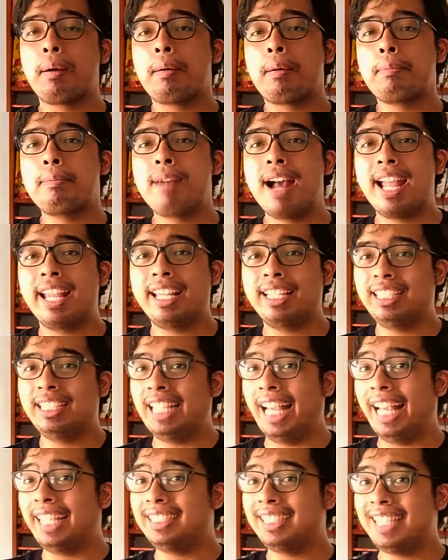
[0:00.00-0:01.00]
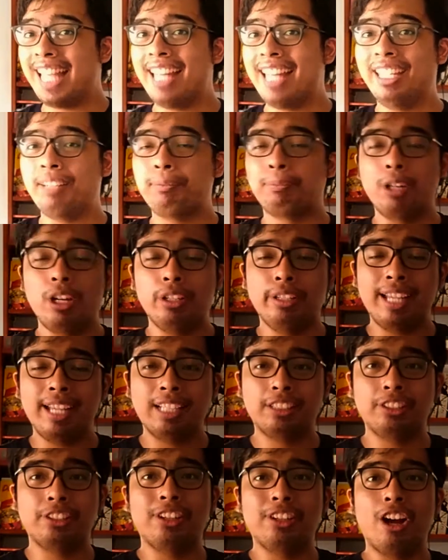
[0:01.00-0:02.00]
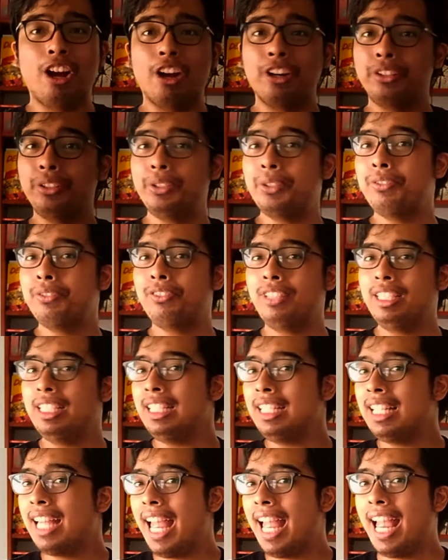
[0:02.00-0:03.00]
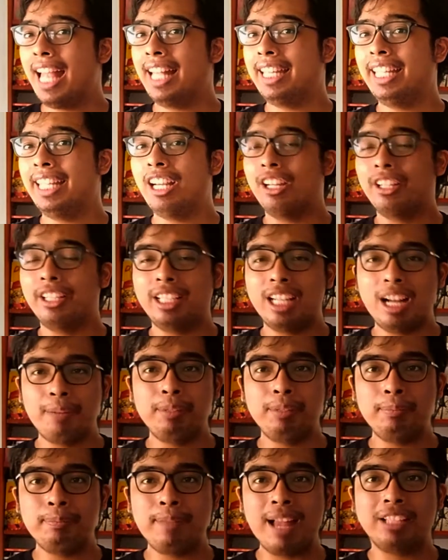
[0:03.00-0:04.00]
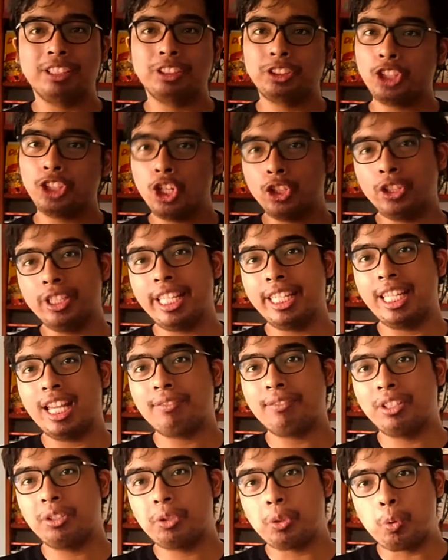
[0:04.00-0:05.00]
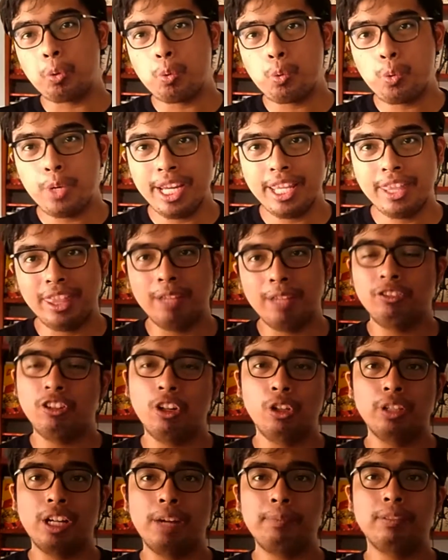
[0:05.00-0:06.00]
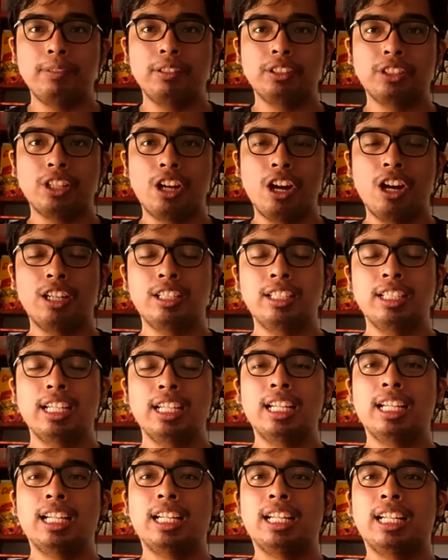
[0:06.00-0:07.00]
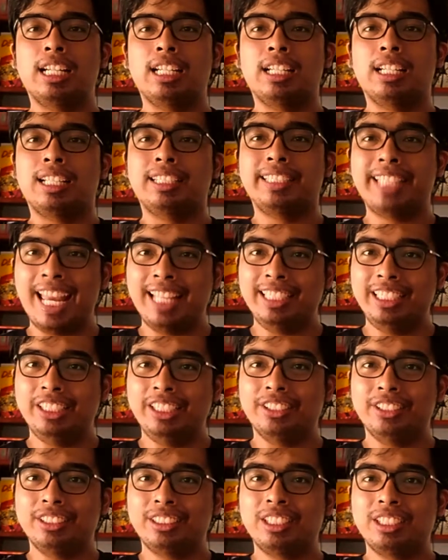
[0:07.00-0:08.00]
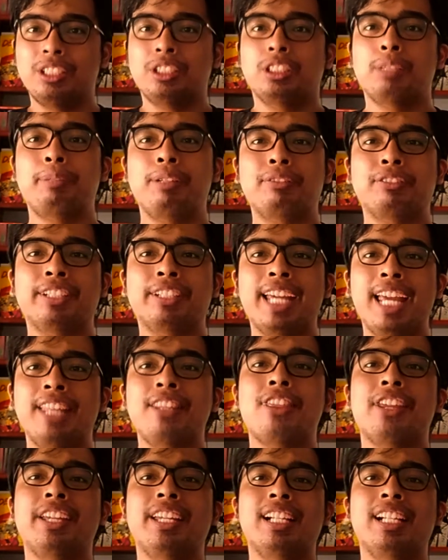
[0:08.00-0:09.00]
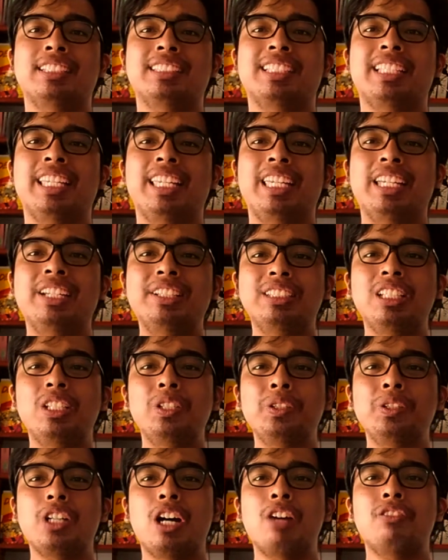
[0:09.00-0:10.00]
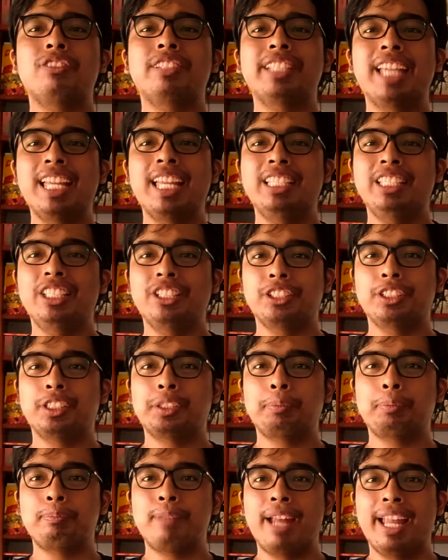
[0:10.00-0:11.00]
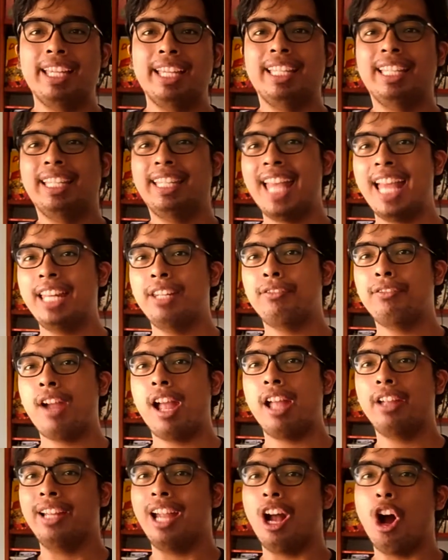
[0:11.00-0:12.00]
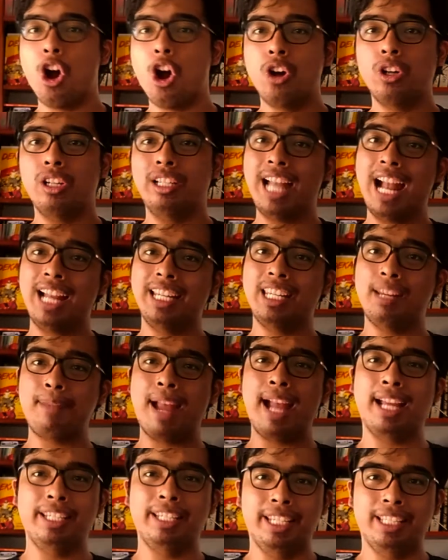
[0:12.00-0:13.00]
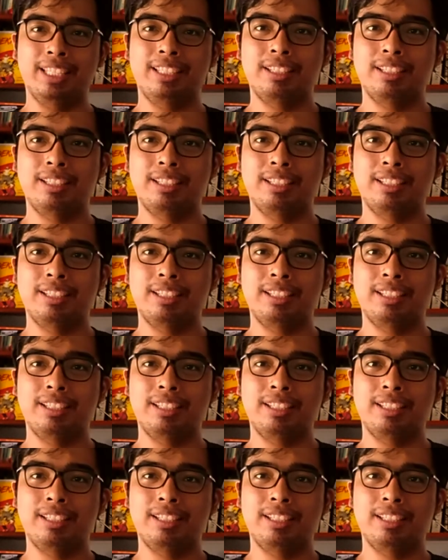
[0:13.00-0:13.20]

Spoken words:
by the Icelandic broadcaster RUV, and they are coming back stronger than ever with the follow-up song 10 Years. So before anything else, here's a look of 10 Years by DADI FREYR of GAGNAMAGNIÐ.